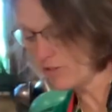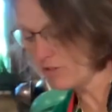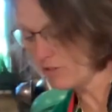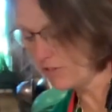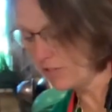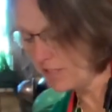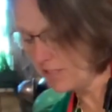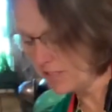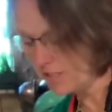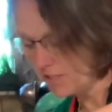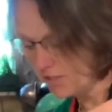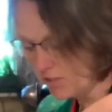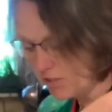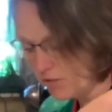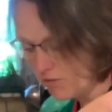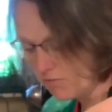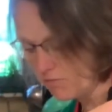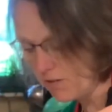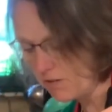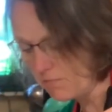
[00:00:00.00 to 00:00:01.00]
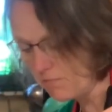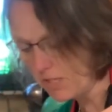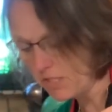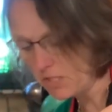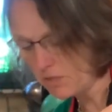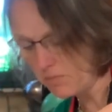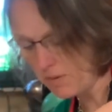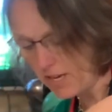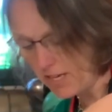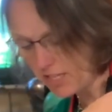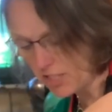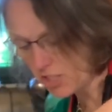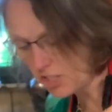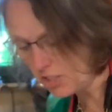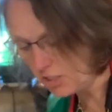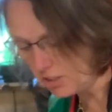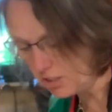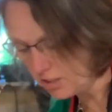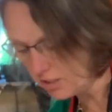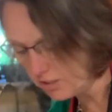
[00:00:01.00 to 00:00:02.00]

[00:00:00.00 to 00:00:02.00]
I like to just run my spatula